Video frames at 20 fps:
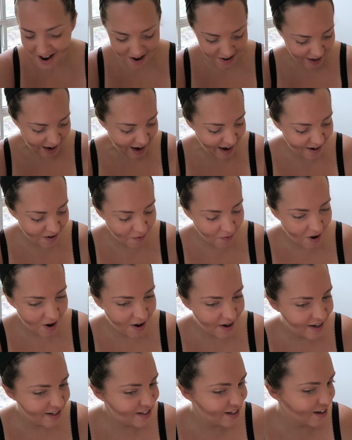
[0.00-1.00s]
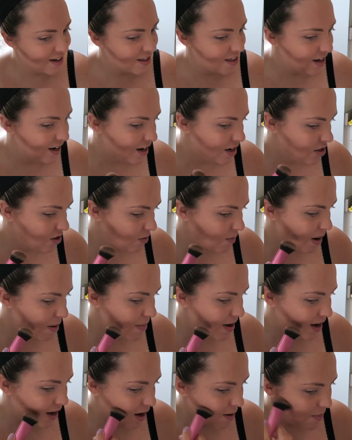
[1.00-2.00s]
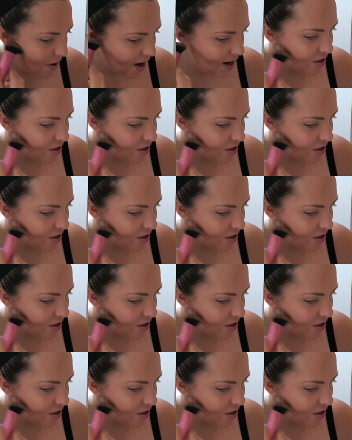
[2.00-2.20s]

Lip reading: Okay, well, it's a good thing I do my makeup.